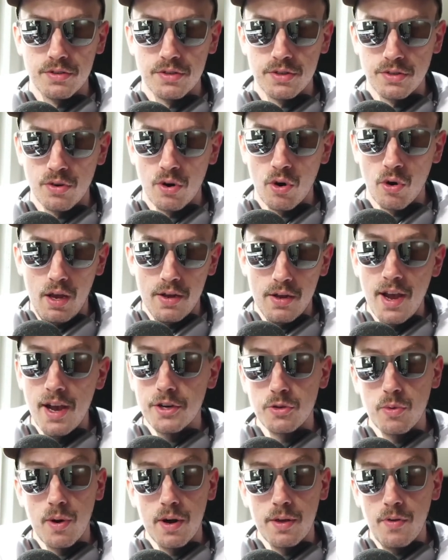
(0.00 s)
So yeah,
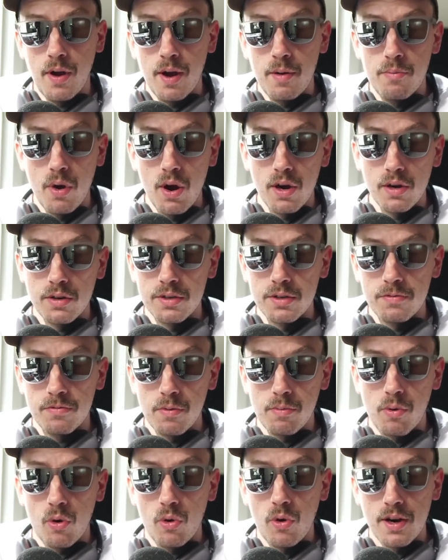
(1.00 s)
$25 for
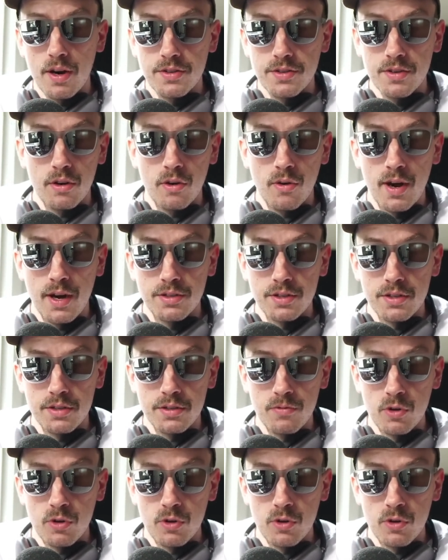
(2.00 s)
polarized sunglasses.